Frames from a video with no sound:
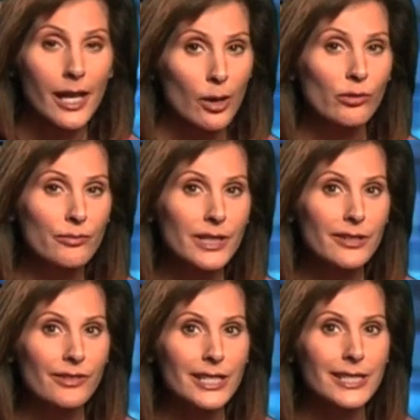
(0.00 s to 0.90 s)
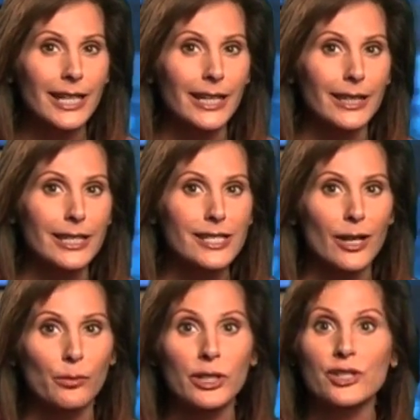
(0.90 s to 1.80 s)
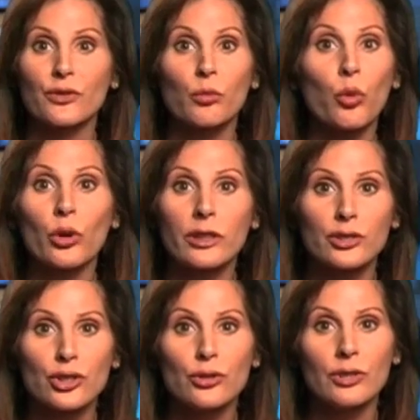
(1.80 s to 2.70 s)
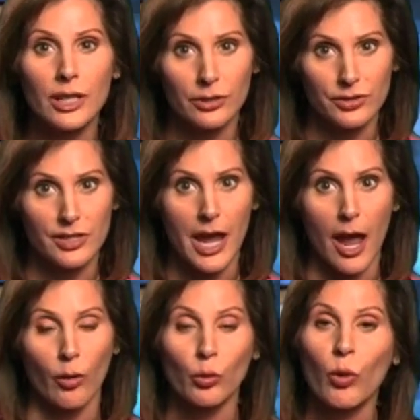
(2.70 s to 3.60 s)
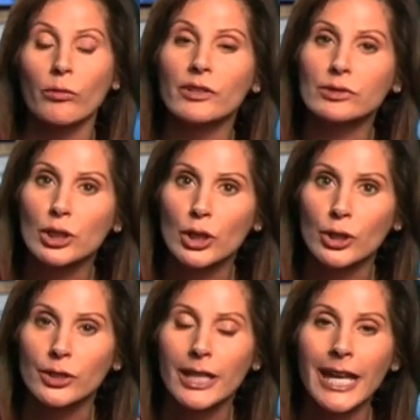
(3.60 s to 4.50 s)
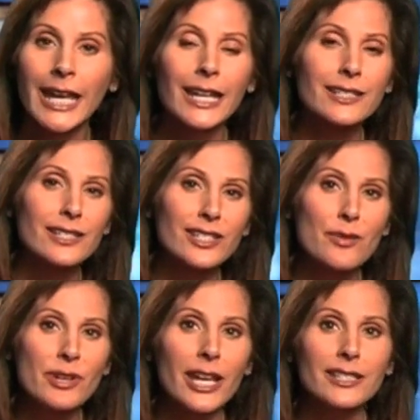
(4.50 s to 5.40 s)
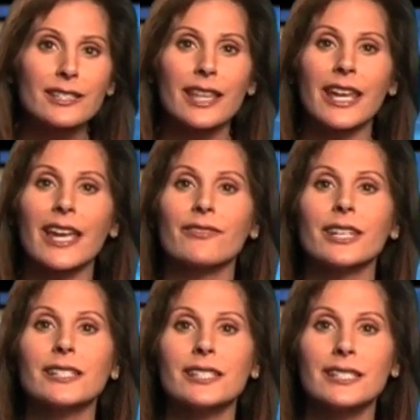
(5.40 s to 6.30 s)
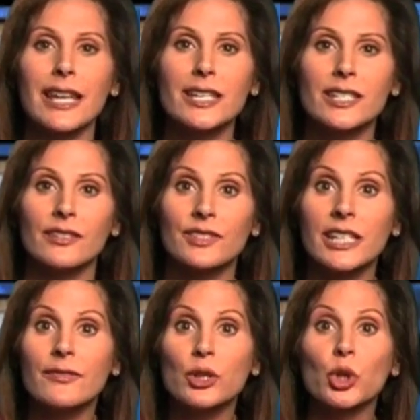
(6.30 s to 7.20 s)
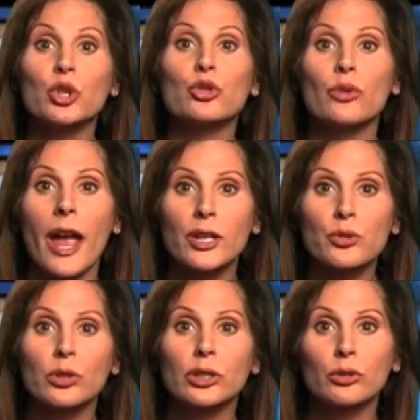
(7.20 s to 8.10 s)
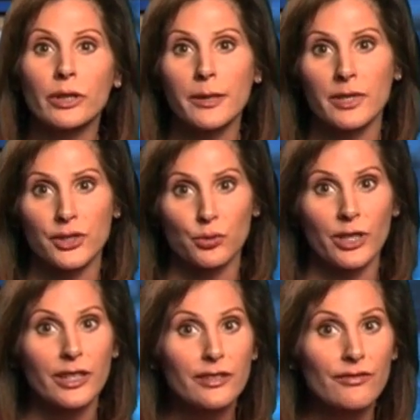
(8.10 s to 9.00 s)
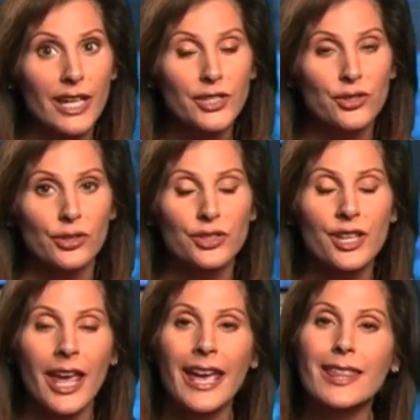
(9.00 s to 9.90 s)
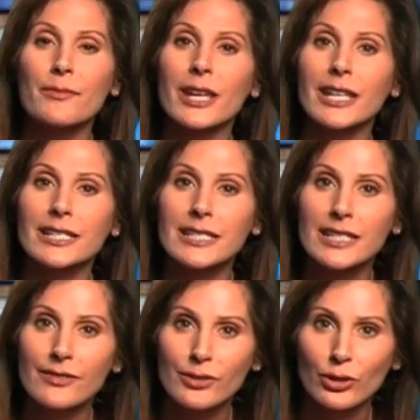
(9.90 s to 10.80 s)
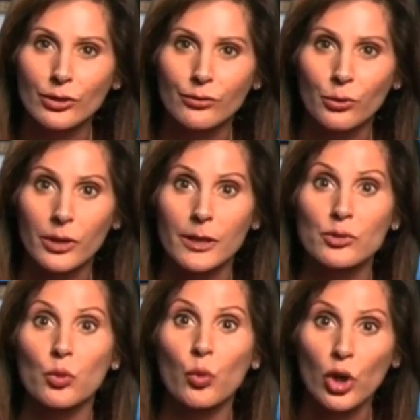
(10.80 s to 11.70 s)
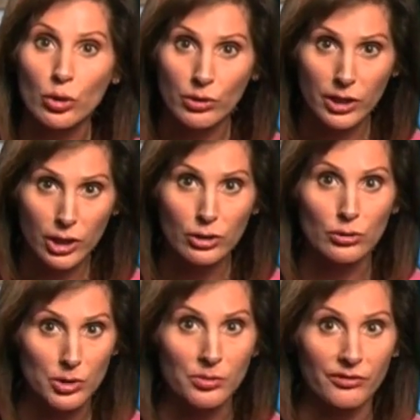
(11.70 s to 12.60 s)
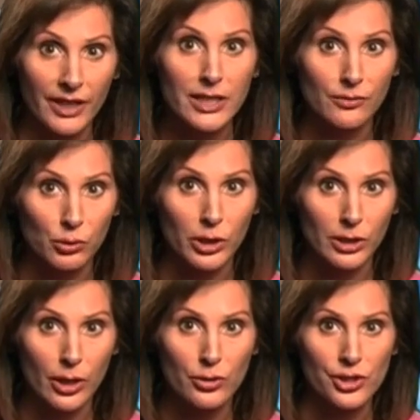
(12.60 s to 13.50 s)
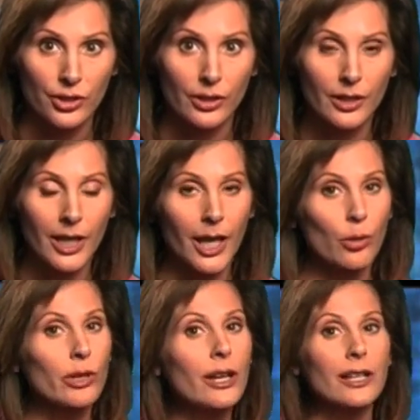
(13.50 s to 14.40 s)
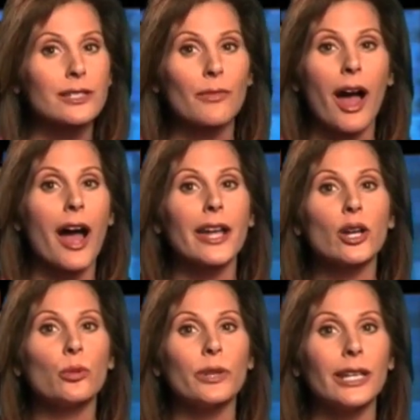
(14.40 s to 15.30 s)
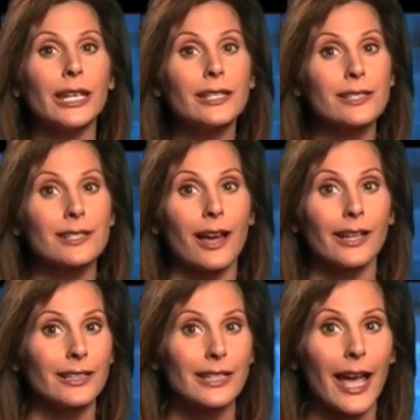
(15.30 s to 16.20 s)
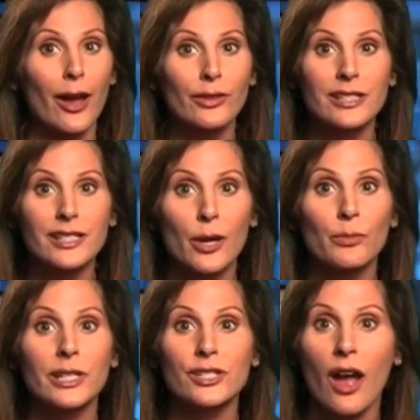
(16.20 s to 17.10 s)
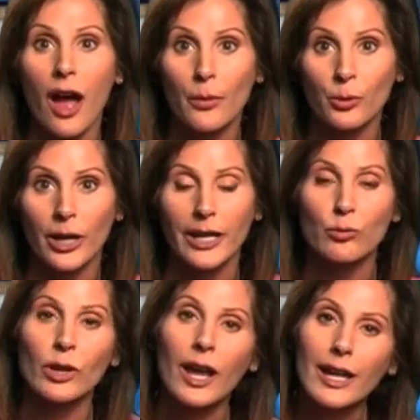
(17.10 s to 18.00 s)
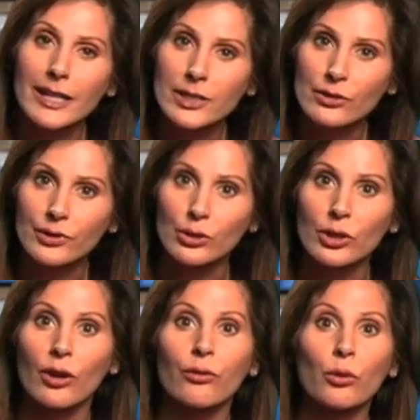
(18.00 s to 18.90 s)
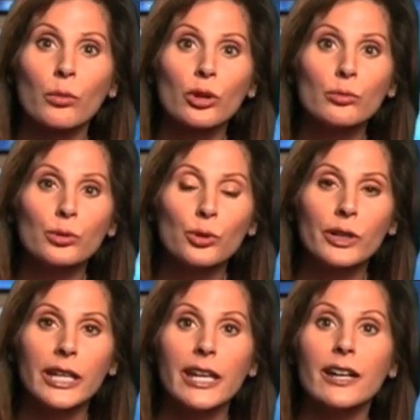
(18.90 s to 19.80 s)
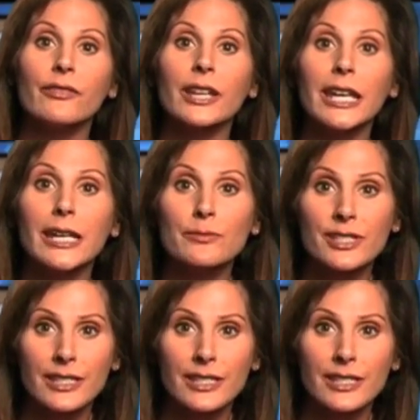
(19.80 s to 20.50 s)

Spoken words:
We've been investigating these companies for more than 2 years now, and what we've learned is in some cases they have incentives, even contractual agreements with investors that make it difficult for them to work with you to prevent a foreclosure. We got some eye-opening insight into how these companies operate when I interviewed a former employee of EMC,